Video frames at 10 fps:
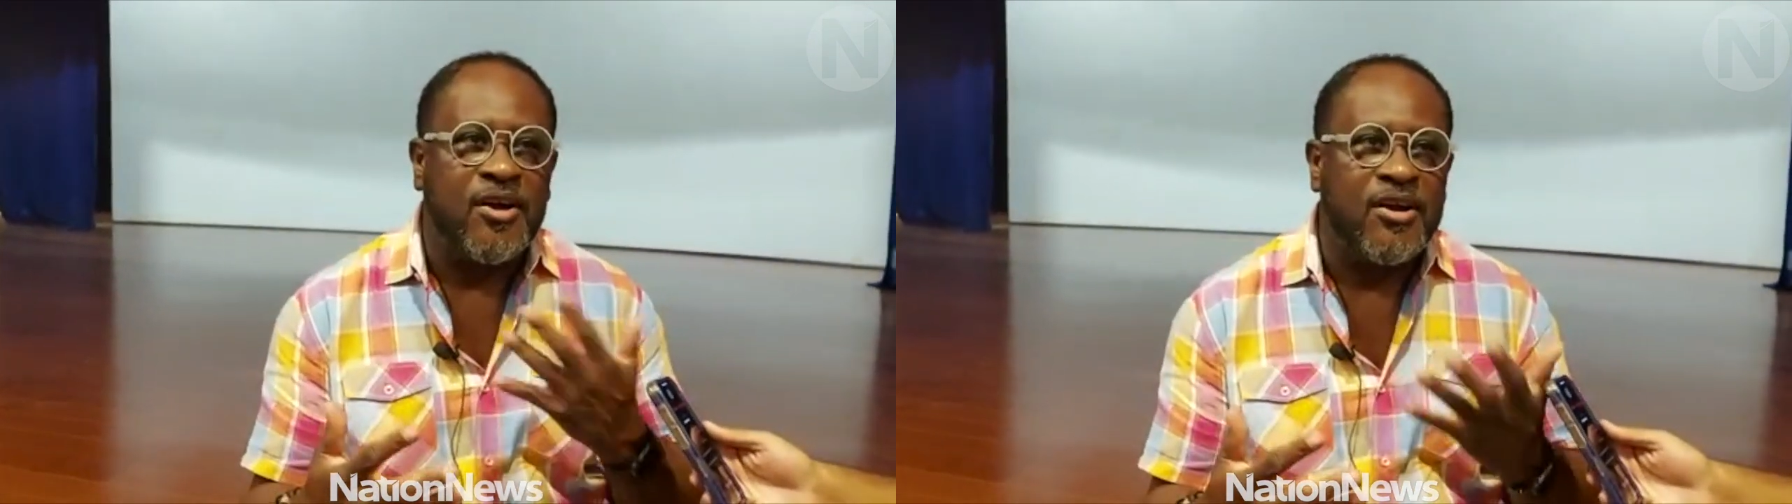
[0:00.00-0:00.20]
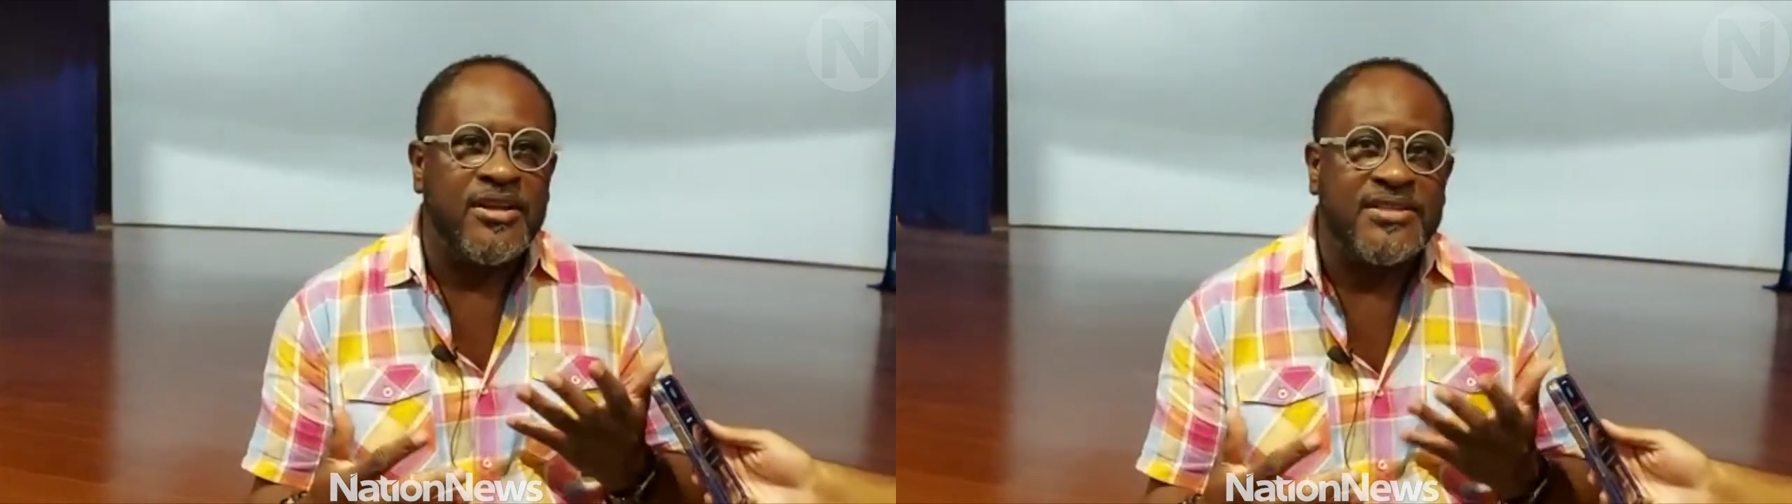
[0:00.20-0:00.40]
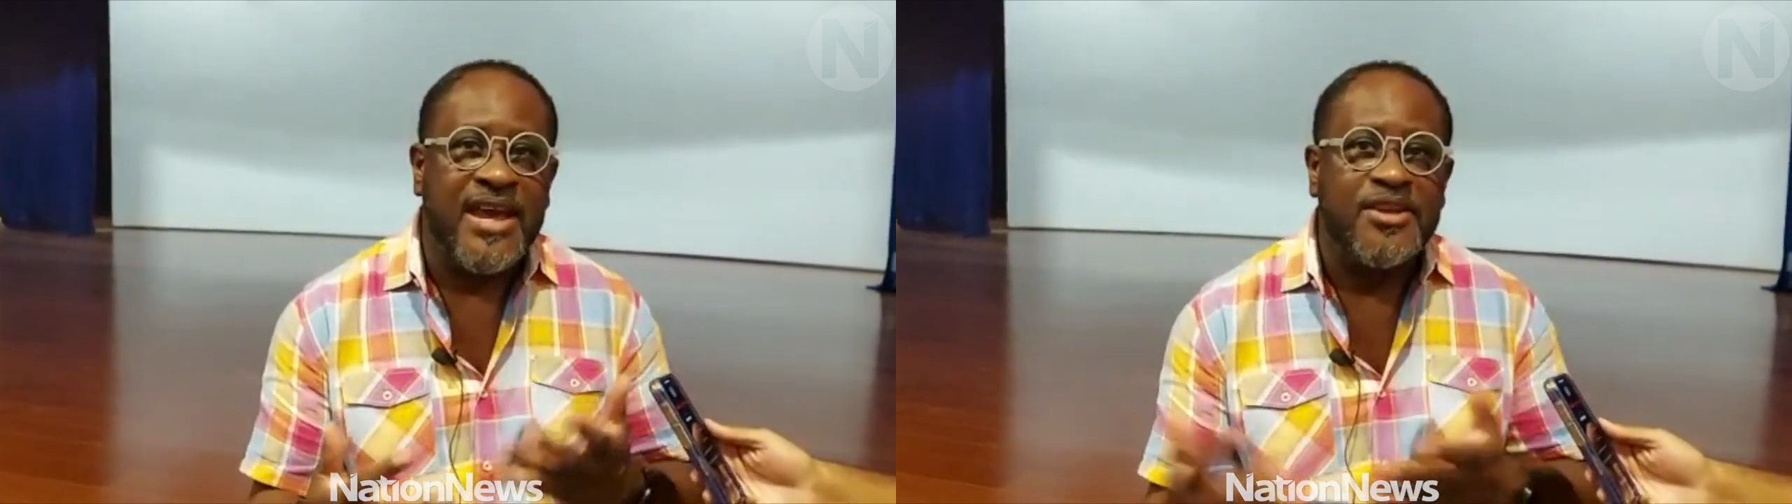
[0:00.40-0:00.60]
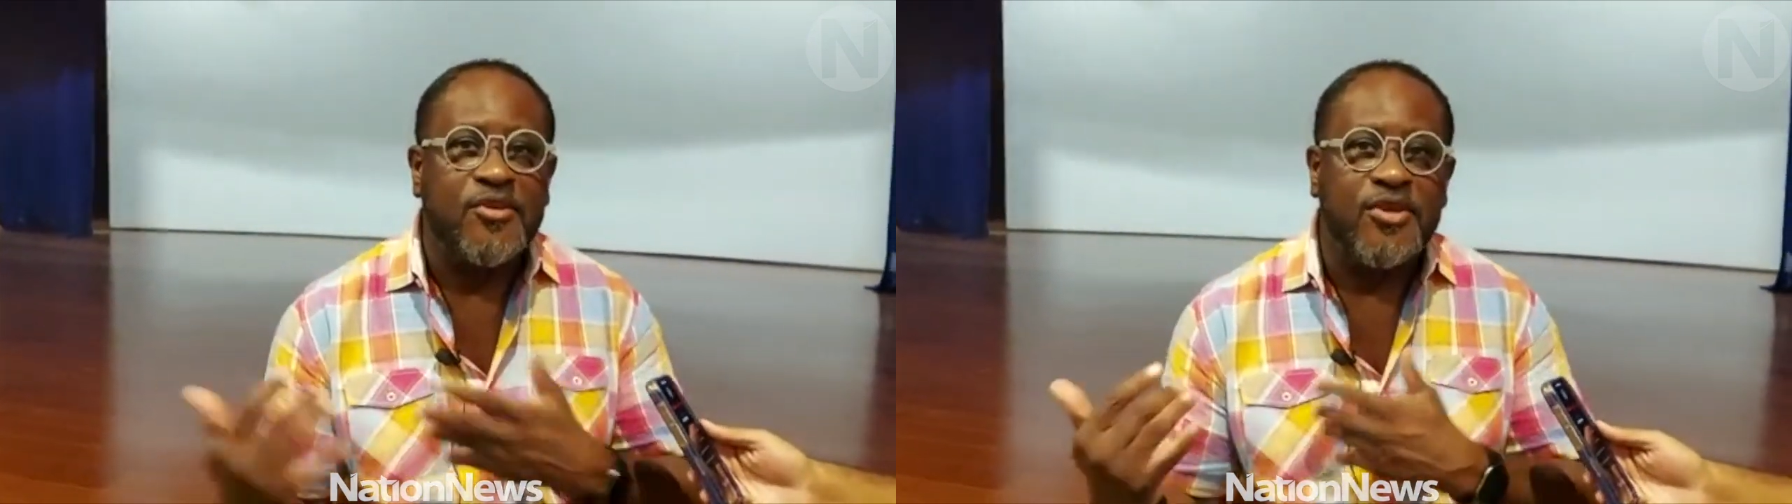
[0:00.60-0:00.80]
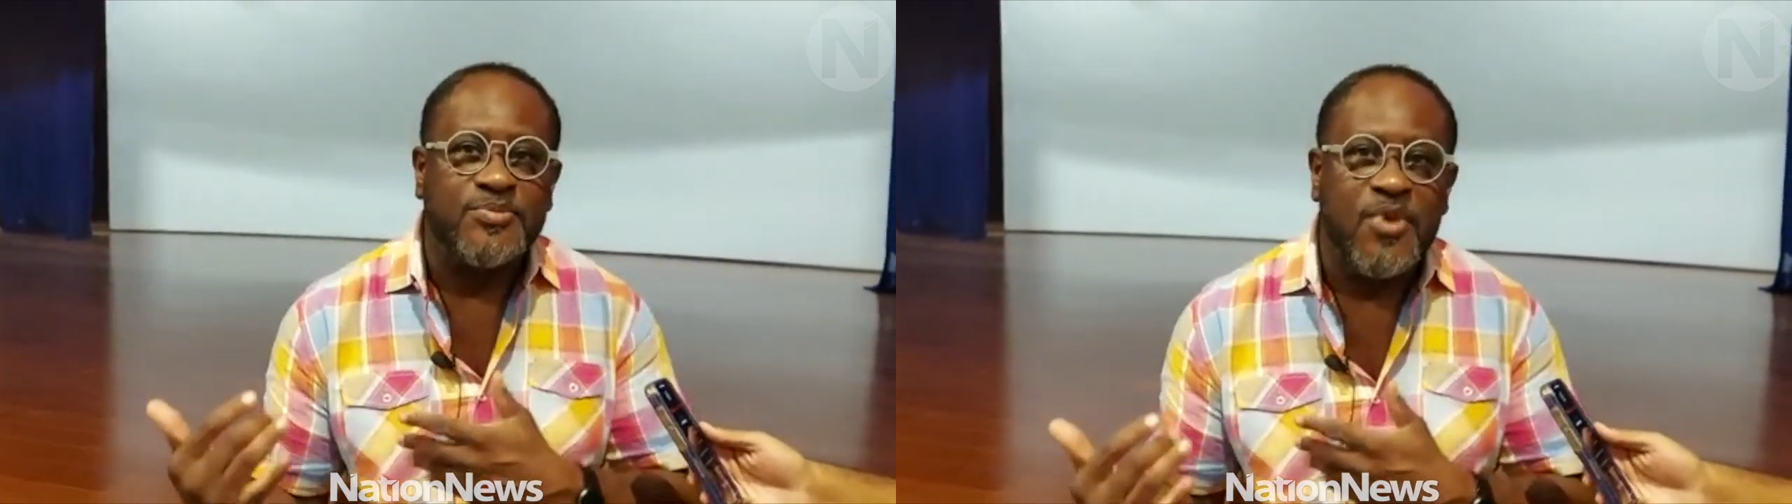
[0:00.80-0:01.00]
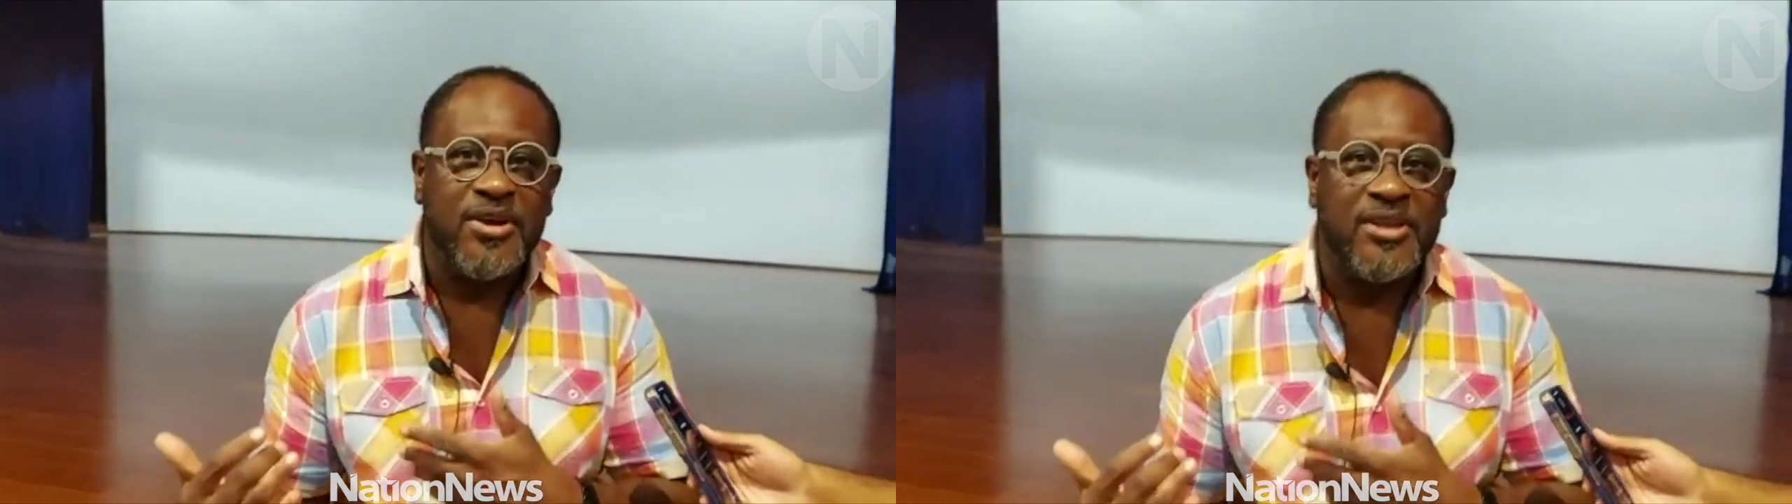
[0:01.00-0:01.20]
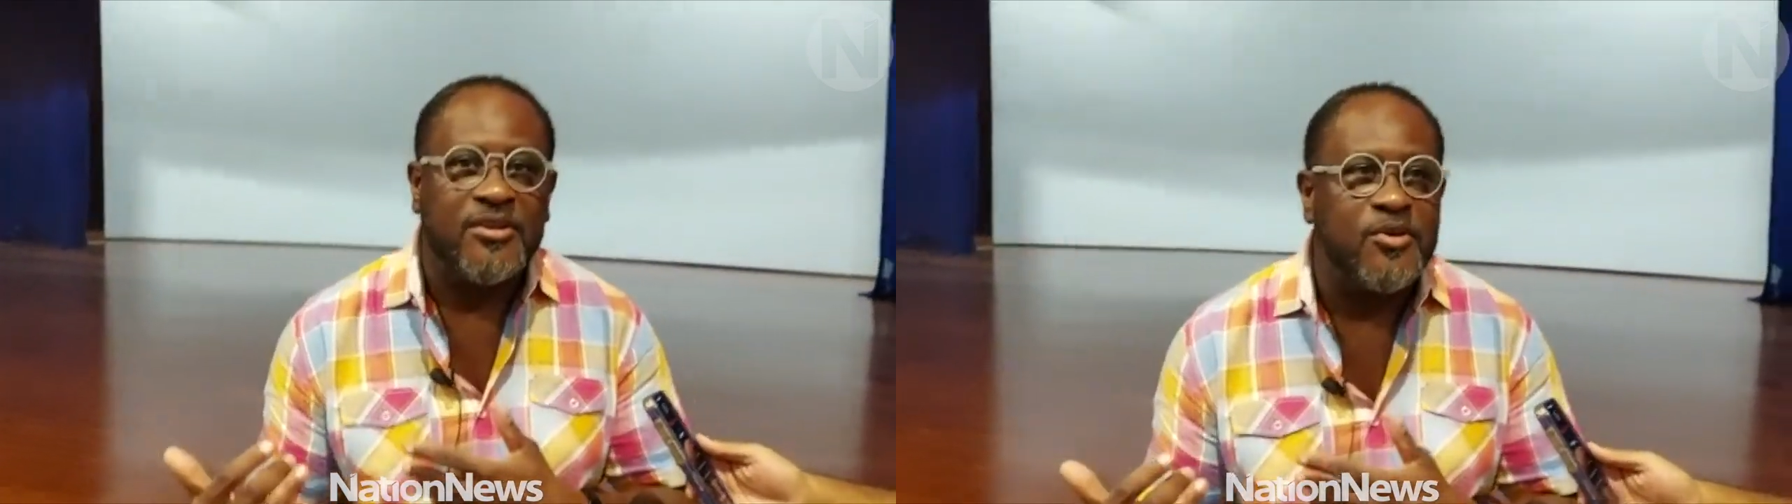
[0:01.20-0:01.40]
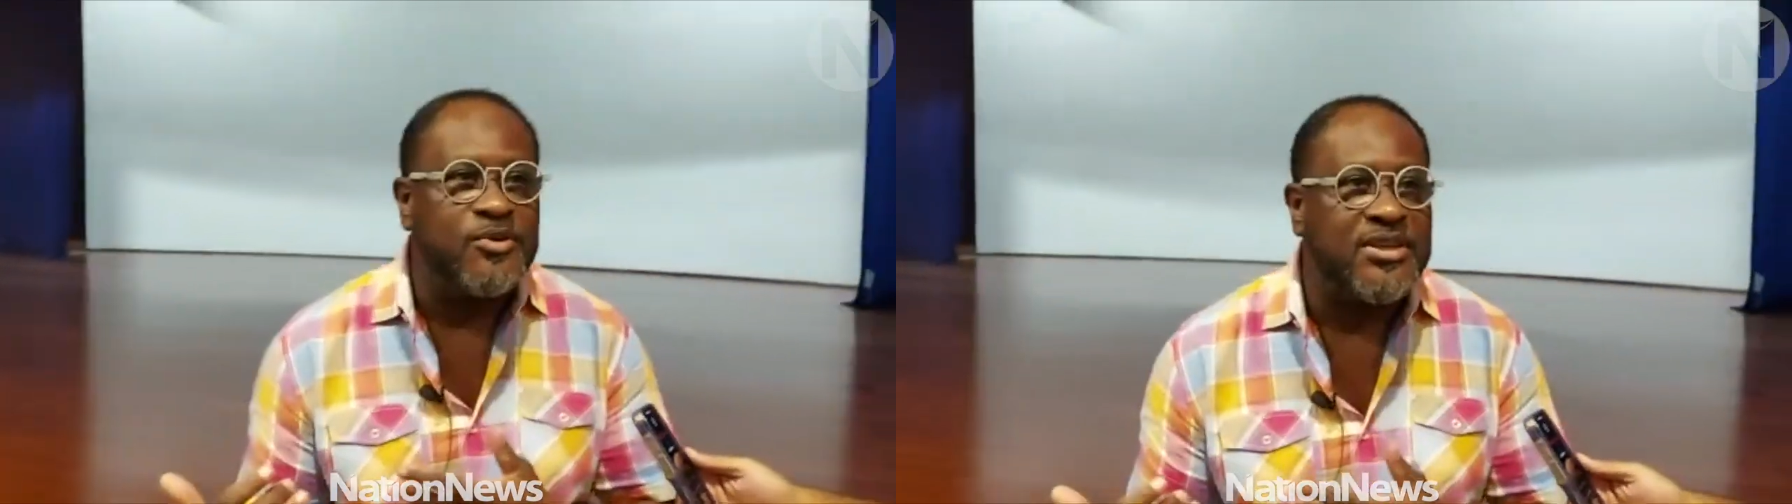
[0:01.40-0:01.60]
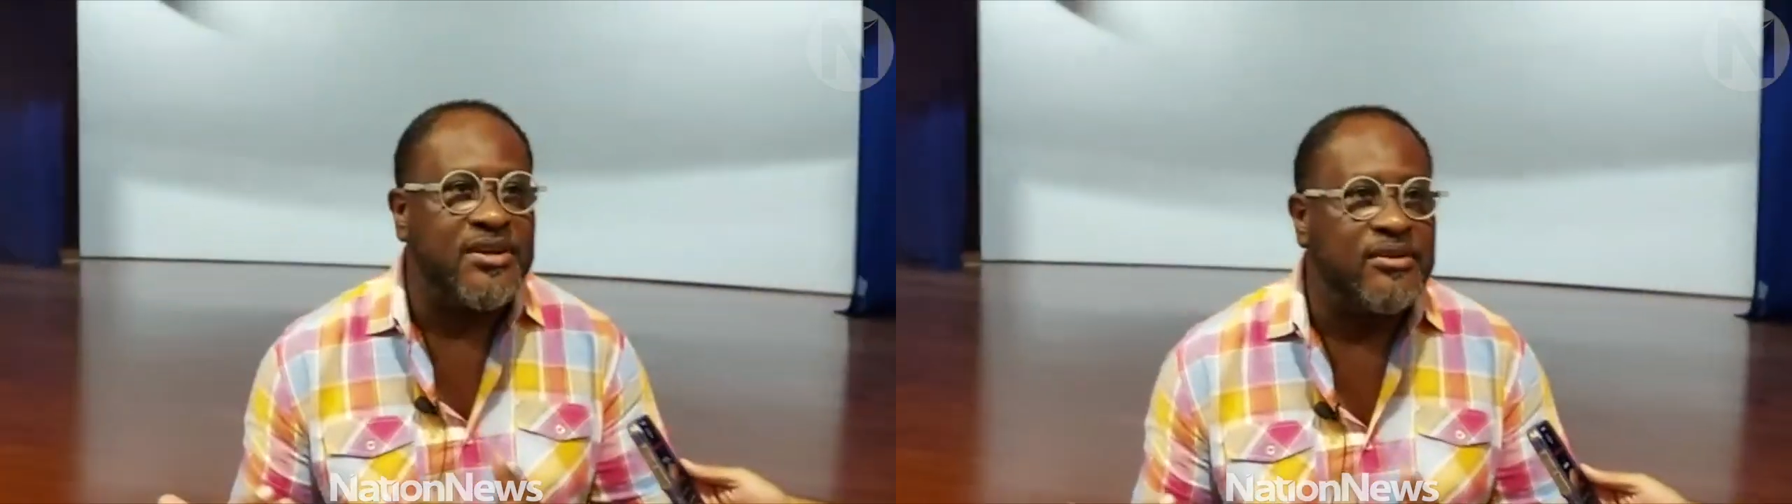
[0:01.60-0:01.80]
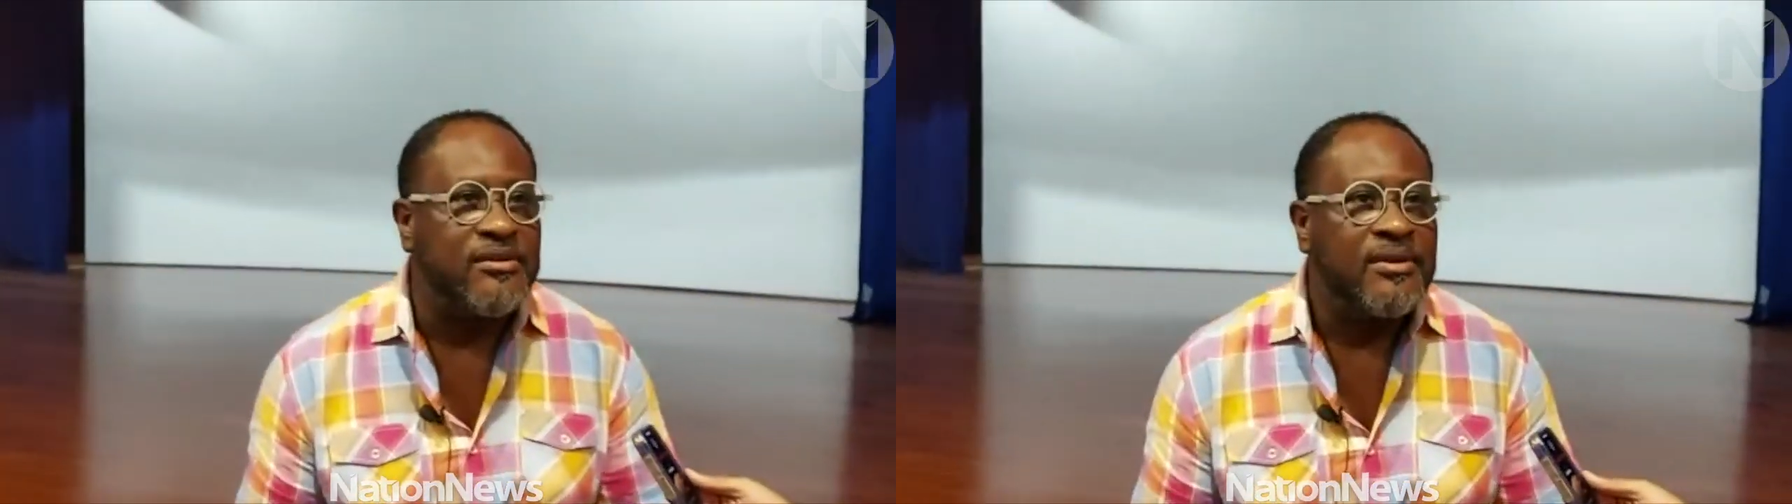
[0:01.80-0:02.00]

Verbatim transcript: artist and you're cross-marketing the hotel.